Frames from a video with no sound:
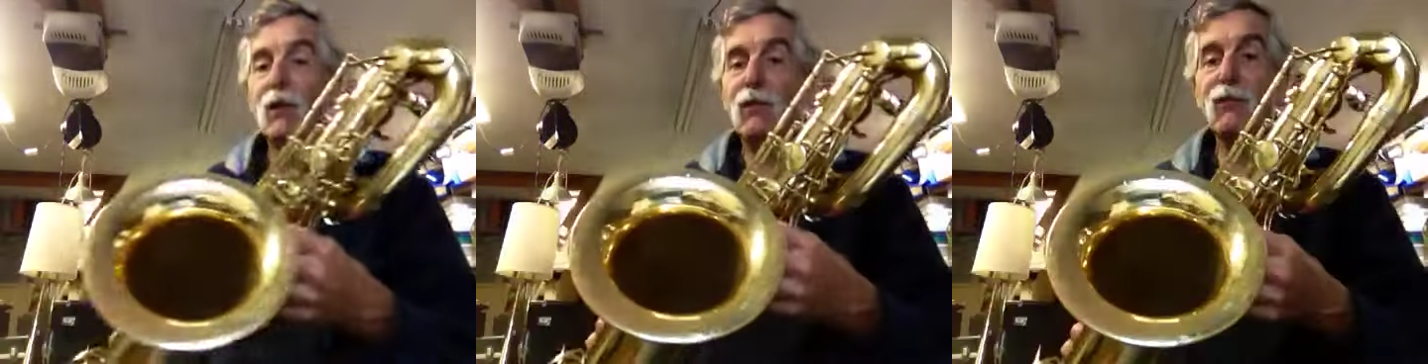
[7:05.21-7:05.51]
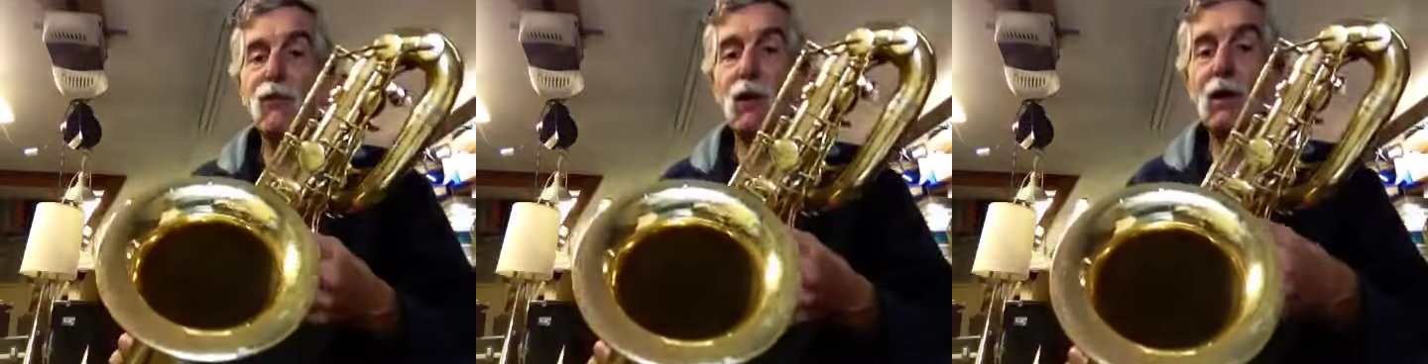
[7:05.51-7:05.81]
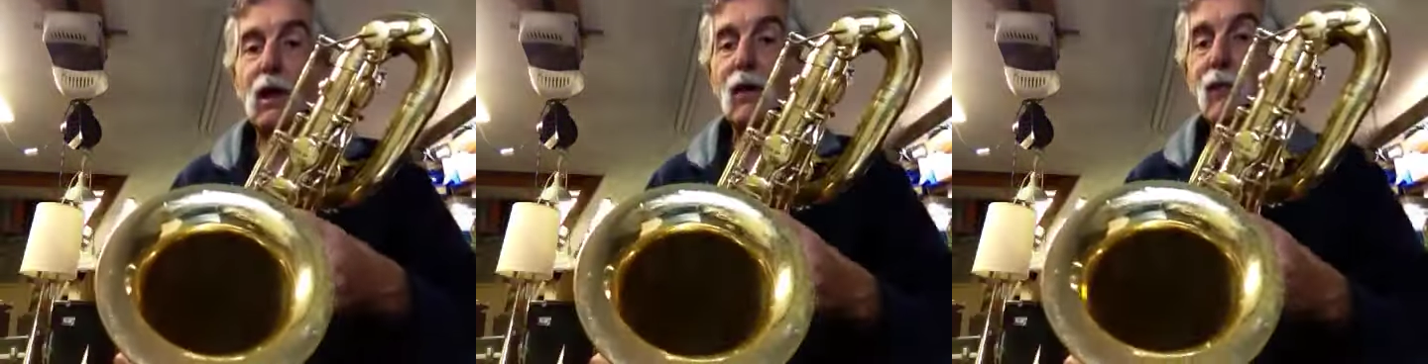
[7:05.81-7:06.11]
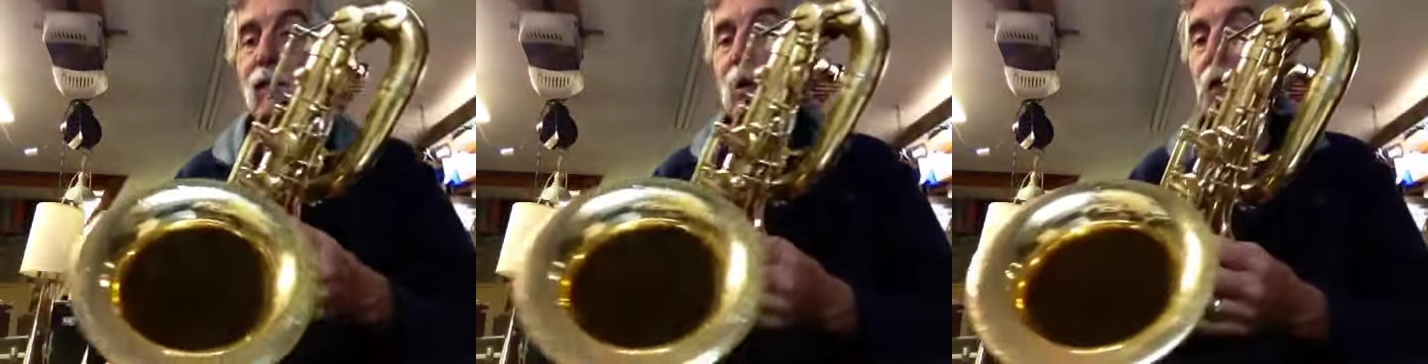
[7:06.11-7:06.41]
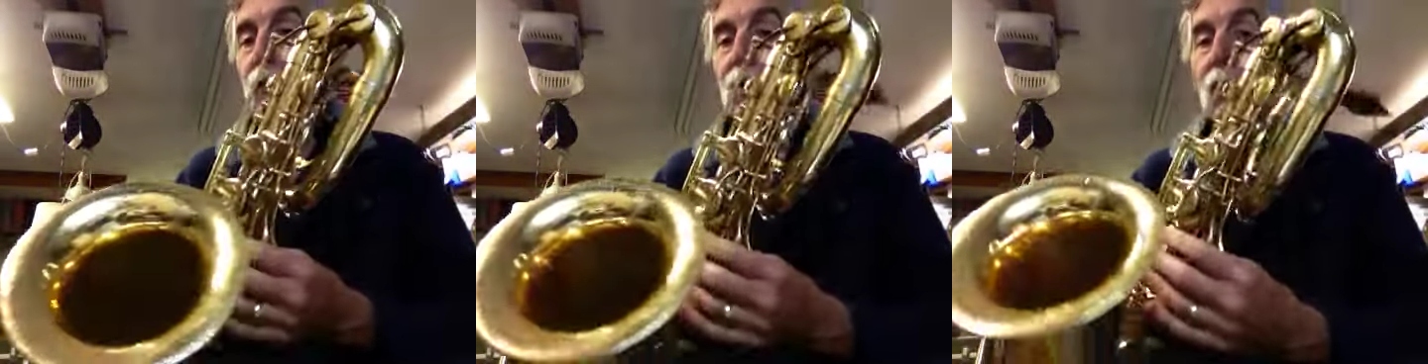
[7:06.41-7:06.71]
The front F
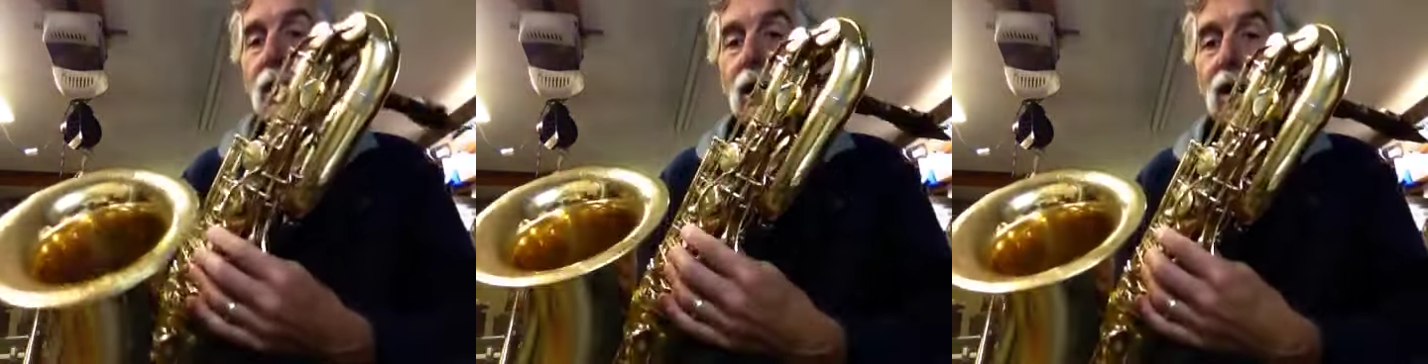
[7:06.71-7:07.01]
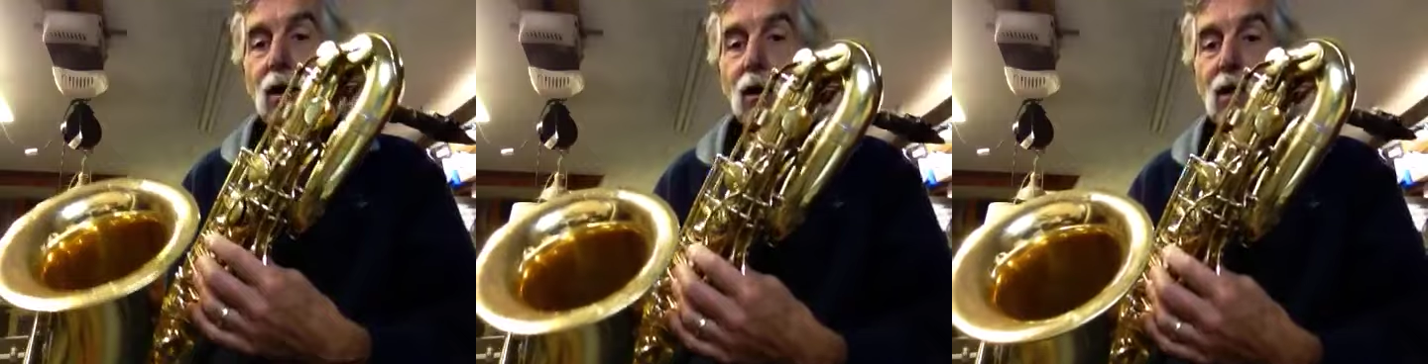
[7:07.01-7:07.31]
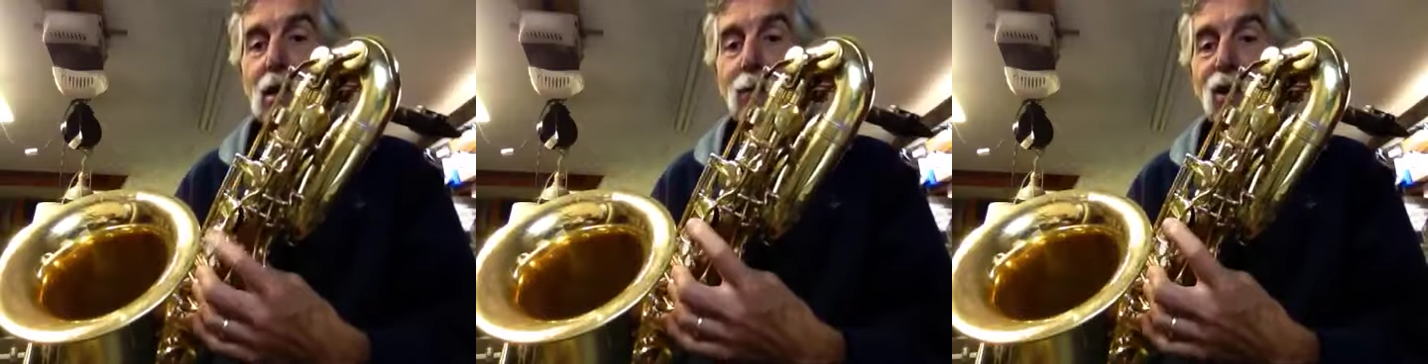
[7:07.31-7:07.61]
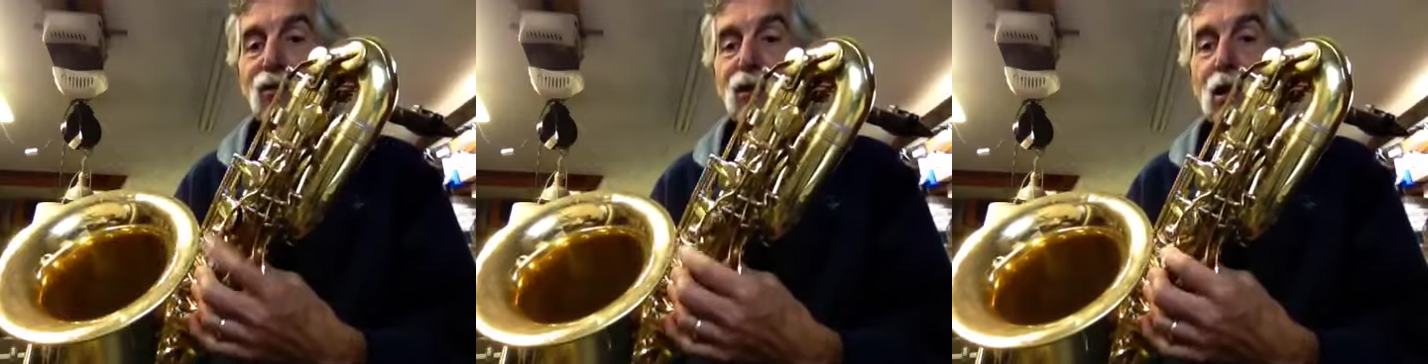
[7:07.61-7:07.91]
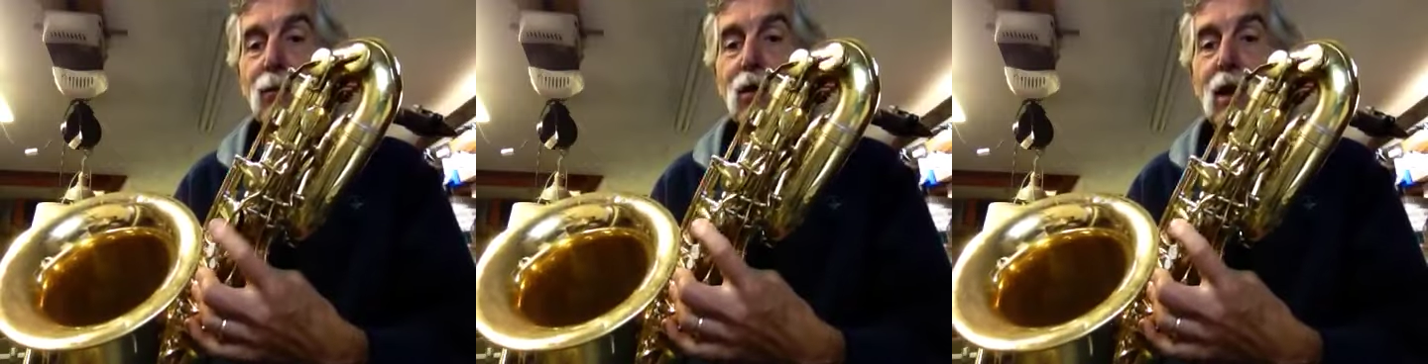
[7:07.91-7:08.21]
key, like on my
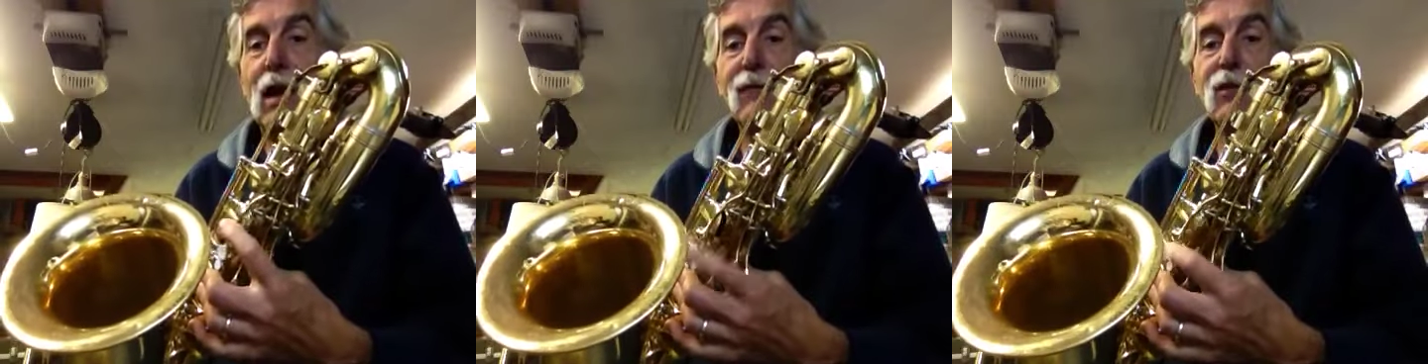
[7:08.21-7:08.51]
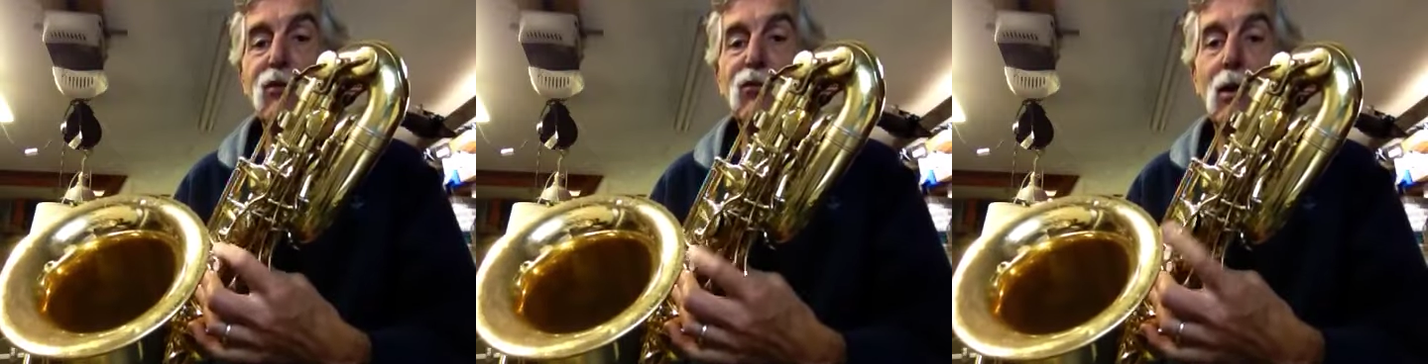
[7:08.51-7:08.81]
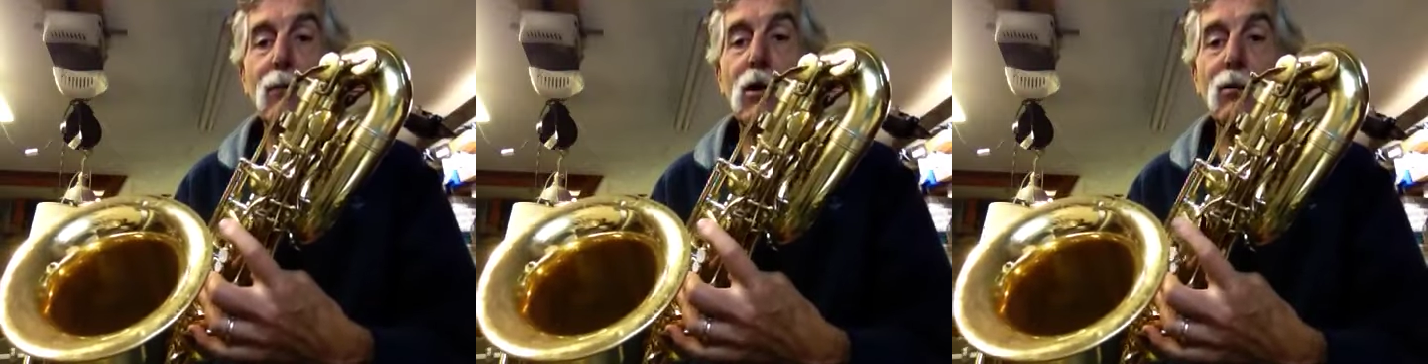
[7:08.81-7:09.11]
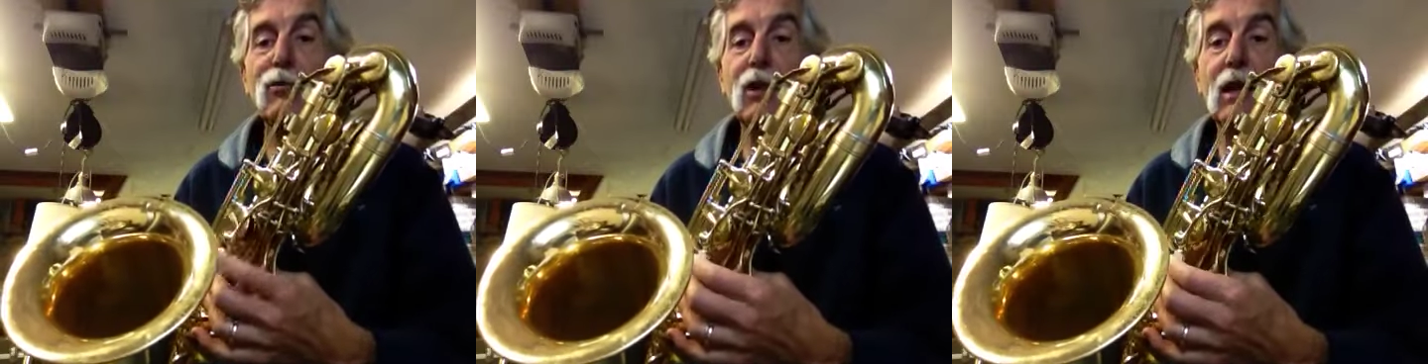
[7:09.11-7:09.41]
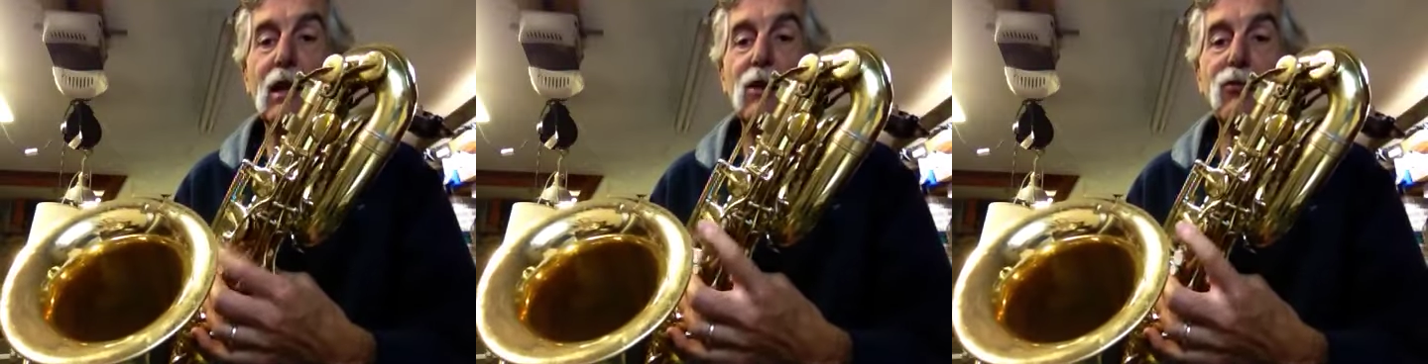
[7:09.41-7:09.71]
Selmer, I have to jump almost an
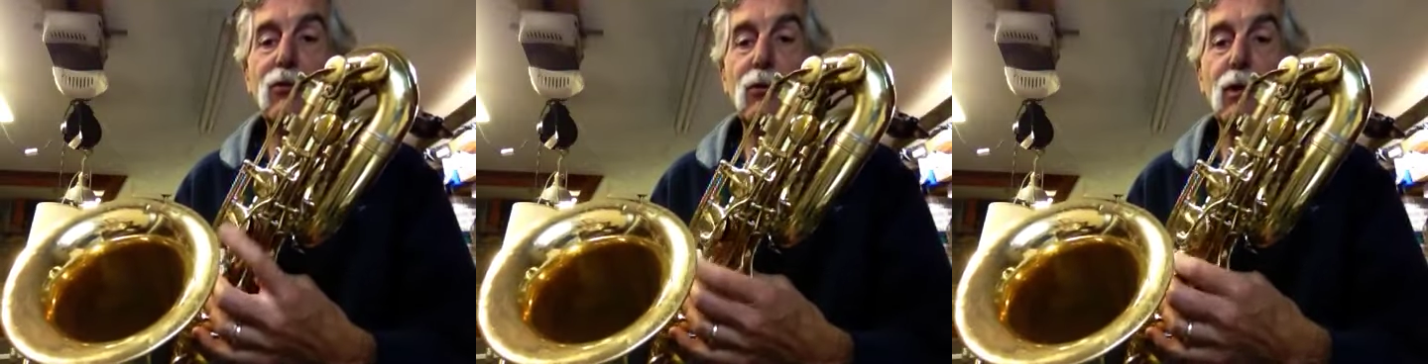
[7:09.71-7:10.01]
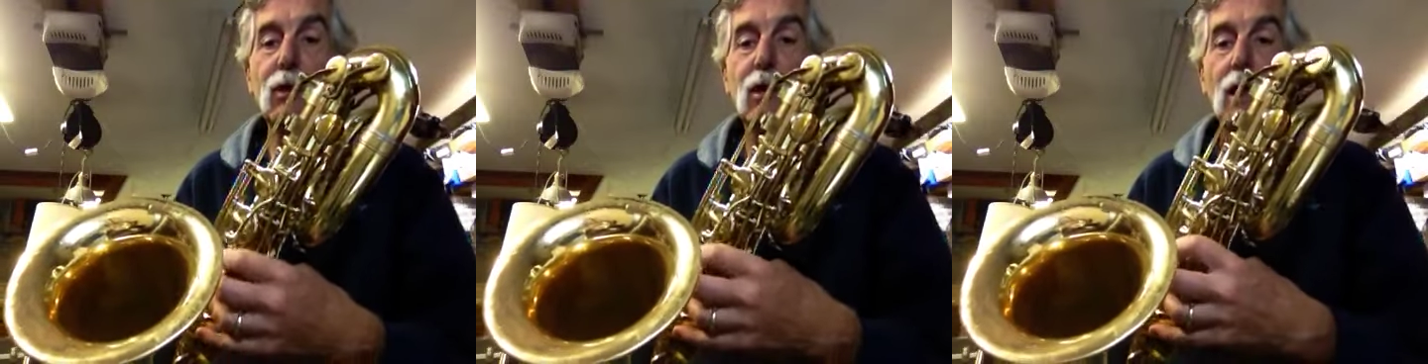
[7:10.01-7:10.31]
inch to it.